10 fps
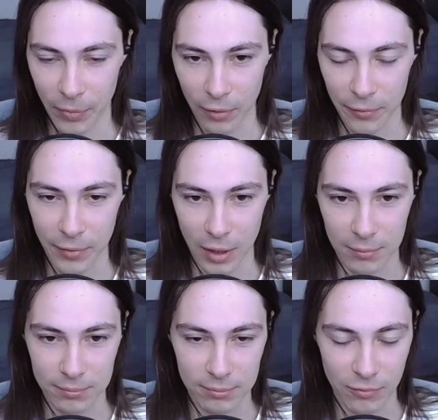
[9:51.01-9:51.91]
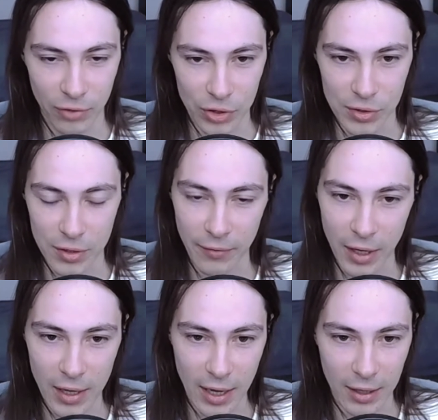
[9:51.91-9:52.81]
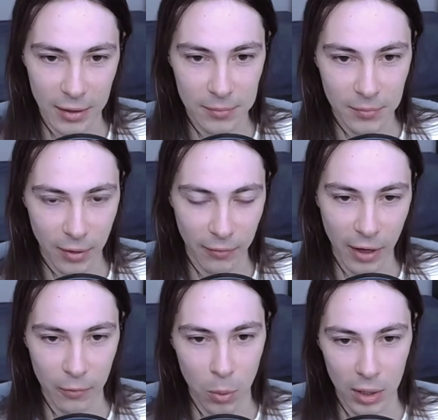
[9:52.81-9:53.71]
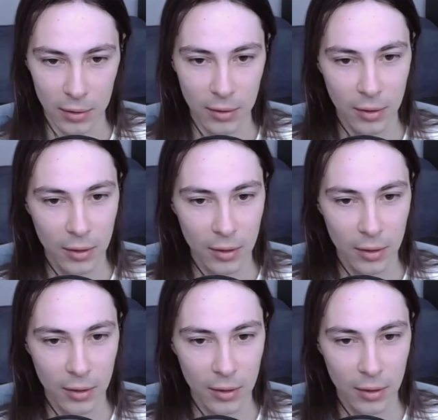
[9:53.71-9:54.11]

of versions of Ionic 5.1.